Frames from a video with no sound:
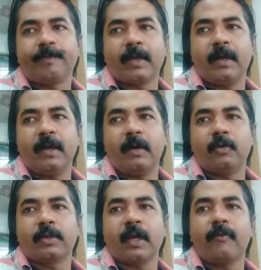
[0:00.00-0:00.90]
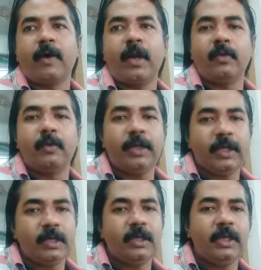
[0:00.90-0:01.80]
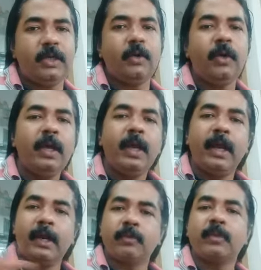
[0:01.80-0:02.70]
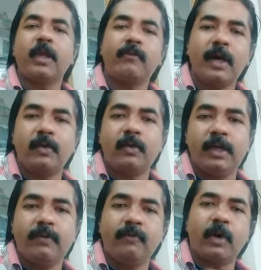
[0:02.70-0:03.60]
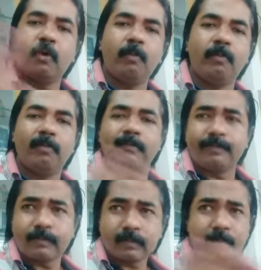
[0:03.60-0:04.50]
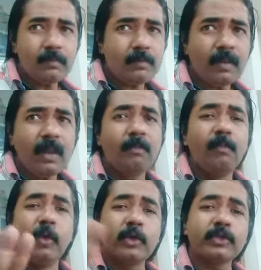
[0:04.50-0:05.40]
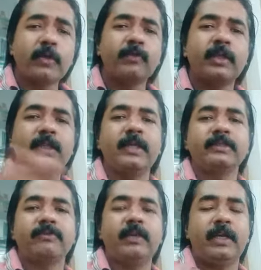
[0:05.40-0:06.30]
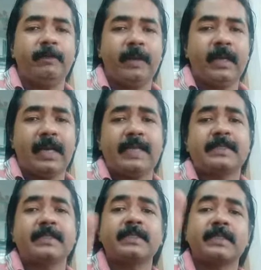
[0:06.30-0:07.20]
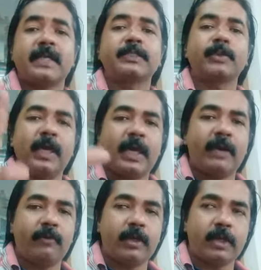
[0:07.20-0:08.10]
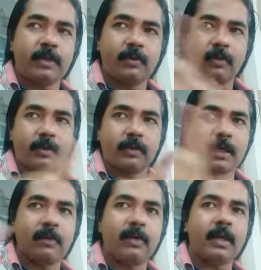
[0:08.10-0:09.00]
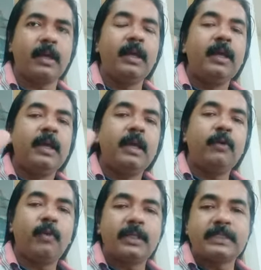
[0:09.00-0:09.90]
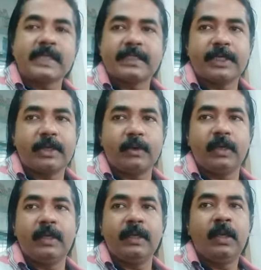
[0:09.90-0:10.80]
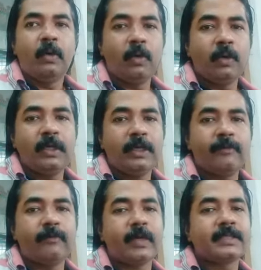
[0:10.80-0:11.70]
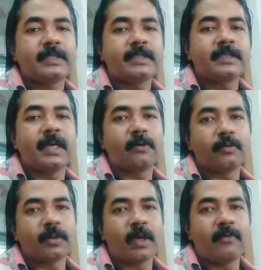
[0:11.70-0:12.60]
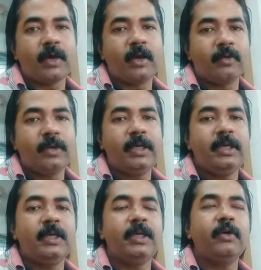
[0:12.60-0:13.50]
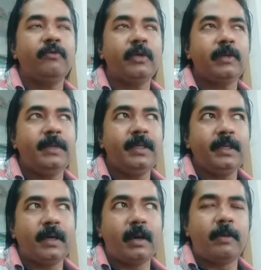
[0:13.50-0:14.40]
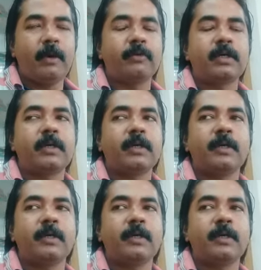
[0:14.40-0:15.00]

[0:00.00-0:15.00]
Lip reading: Uttara Phalguni in Leo and Uttara Phalguni in Virgo. Most of the things will remain as is. That's why I wanted to cover in one session only difference is that Uttara Phalguni in Leo will be about